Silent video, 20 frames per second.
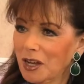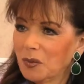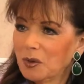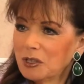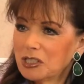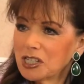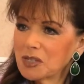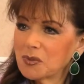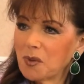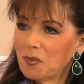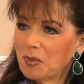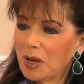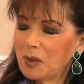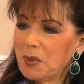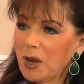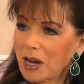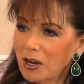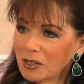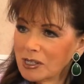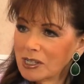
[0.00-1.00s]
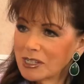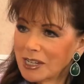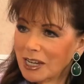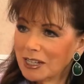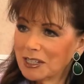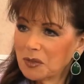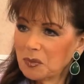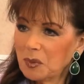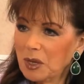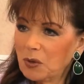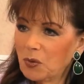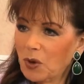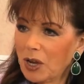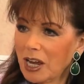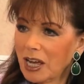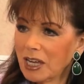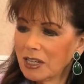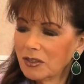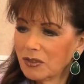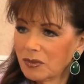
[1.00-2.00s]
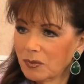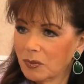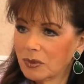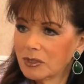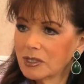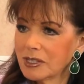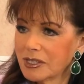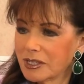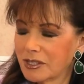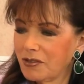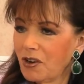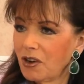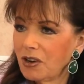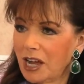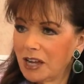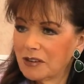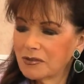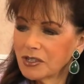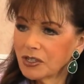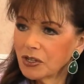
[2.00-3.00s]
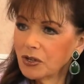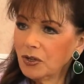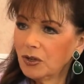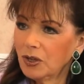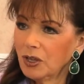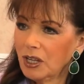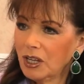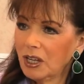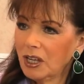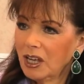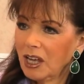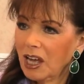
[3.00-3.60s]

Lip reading: which is what my parents said to me when I was thrown out of school.